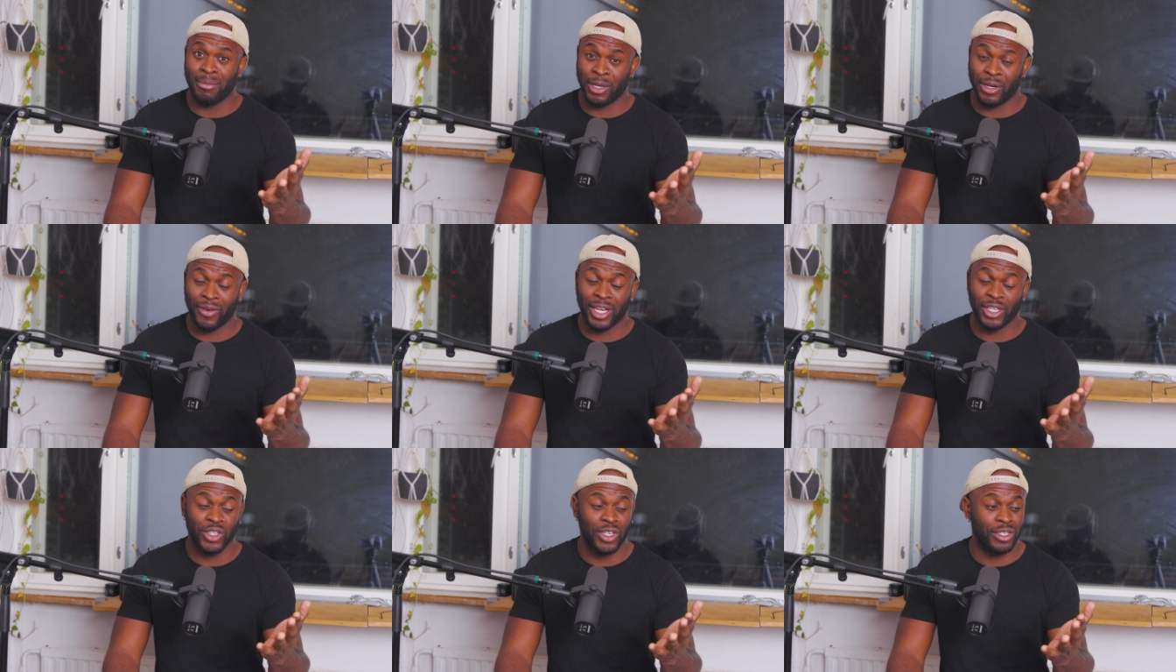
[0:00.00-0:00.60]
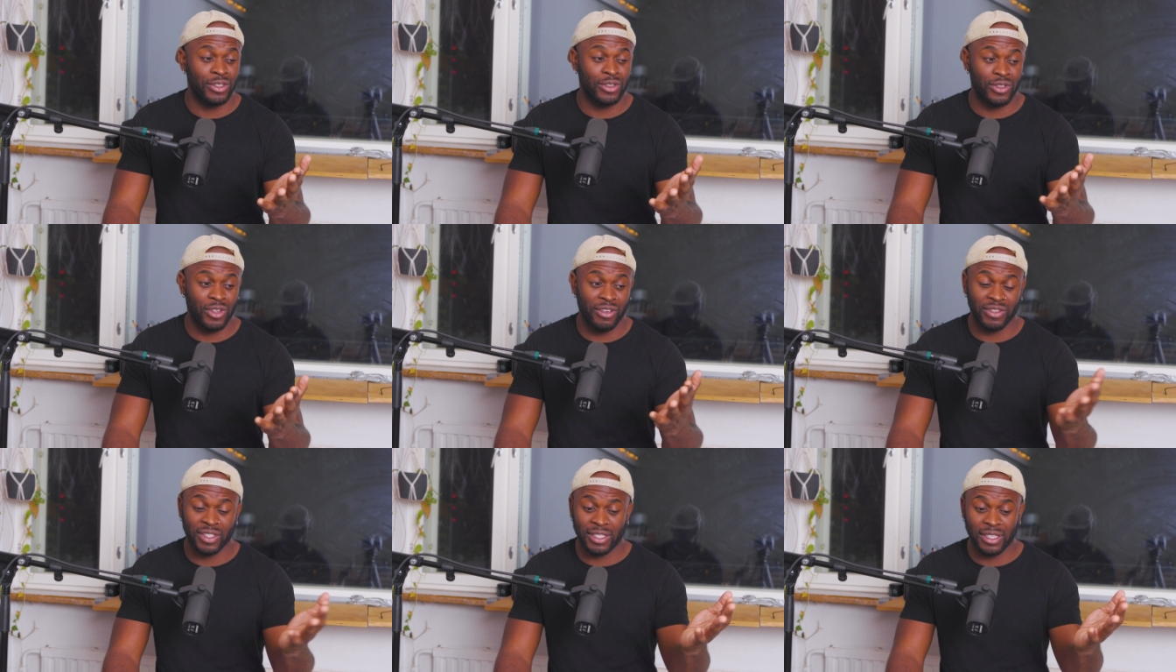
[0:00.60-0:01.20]
immigration
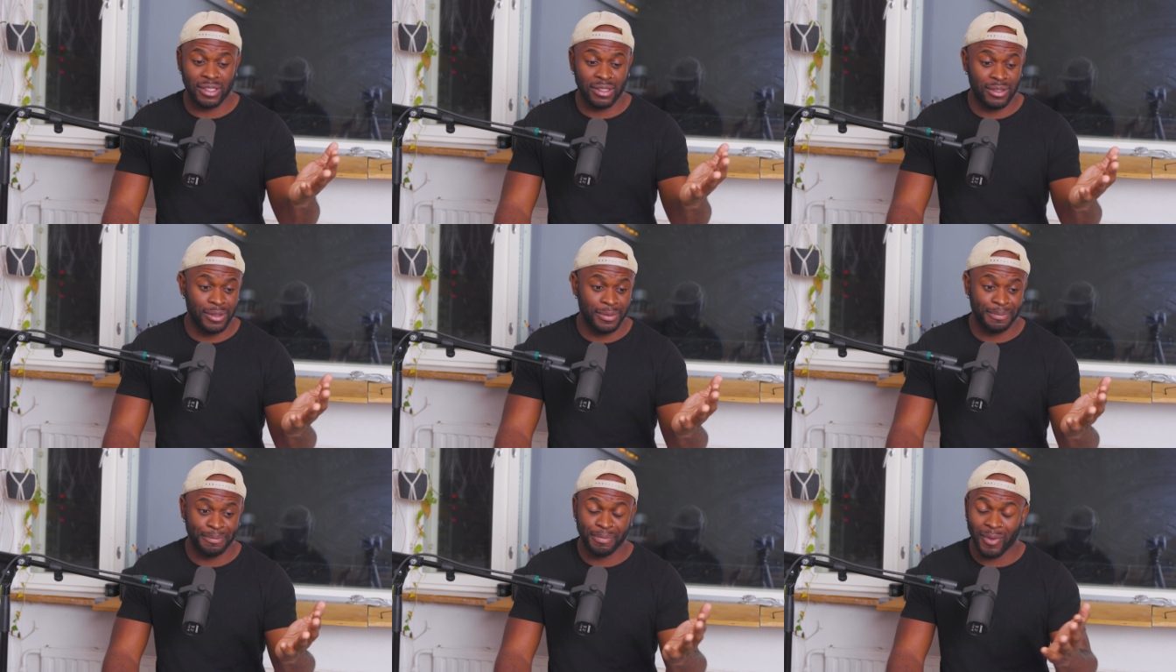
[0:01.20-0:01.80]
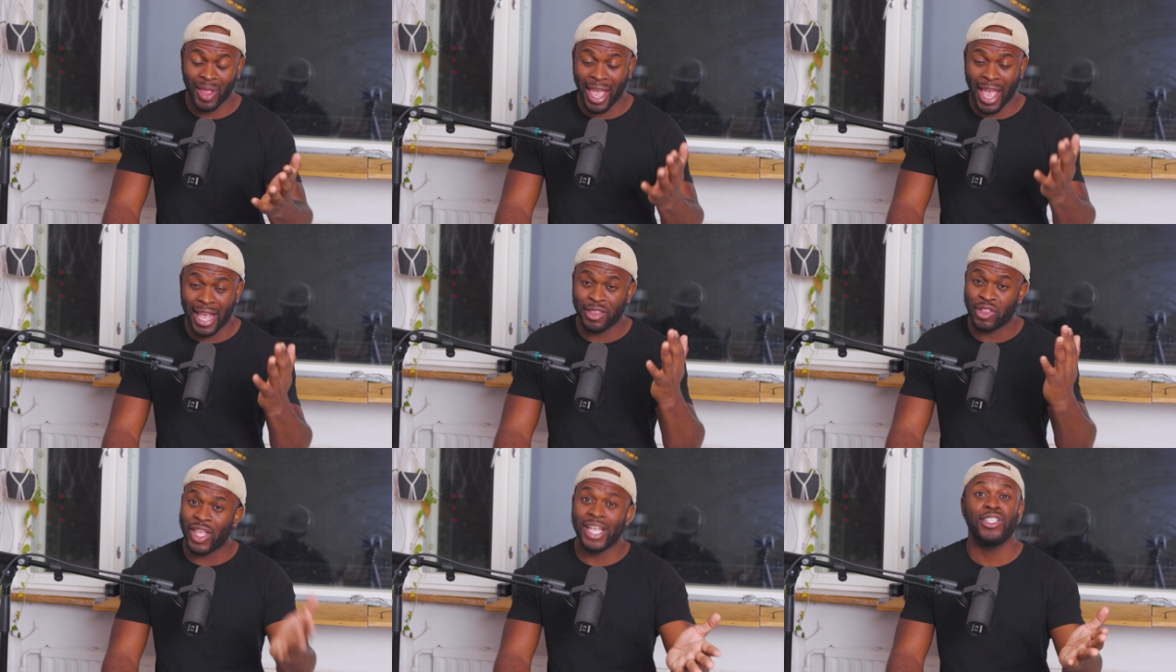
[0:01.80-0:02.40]
services.
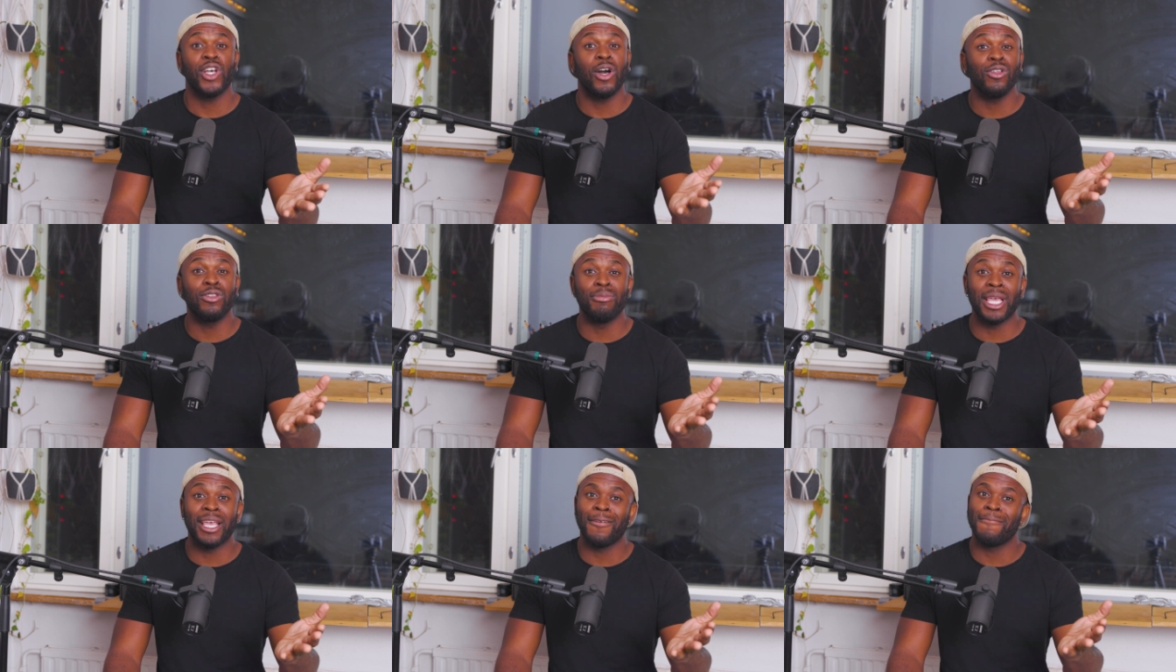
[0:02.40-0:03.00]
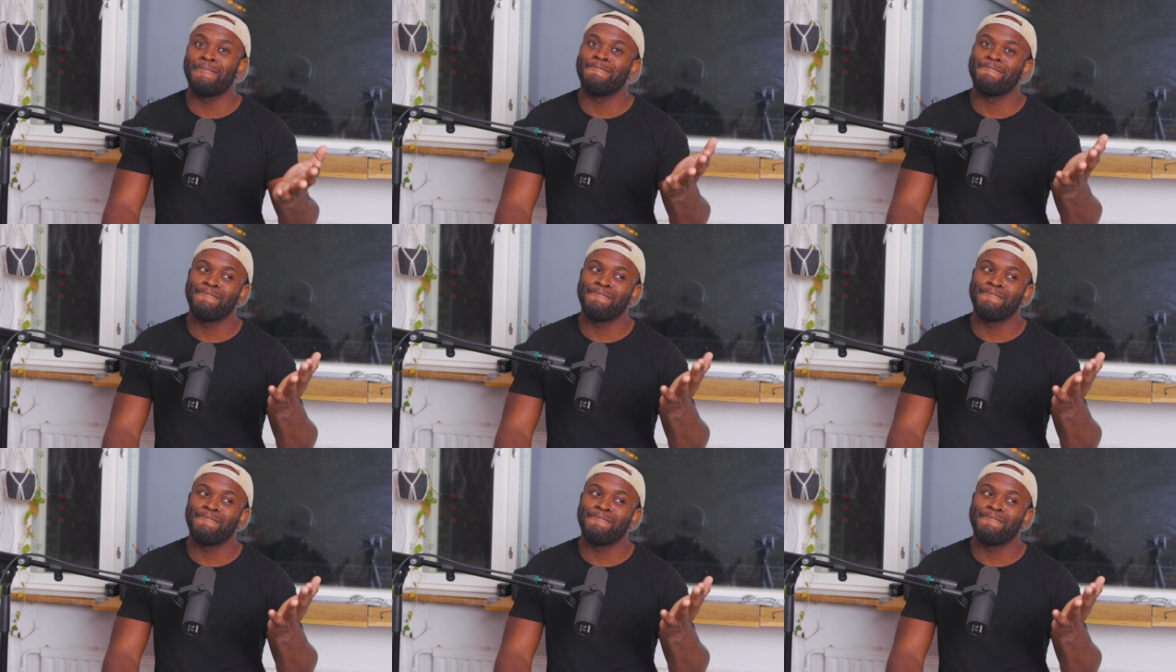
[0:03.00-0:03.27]
And they told me,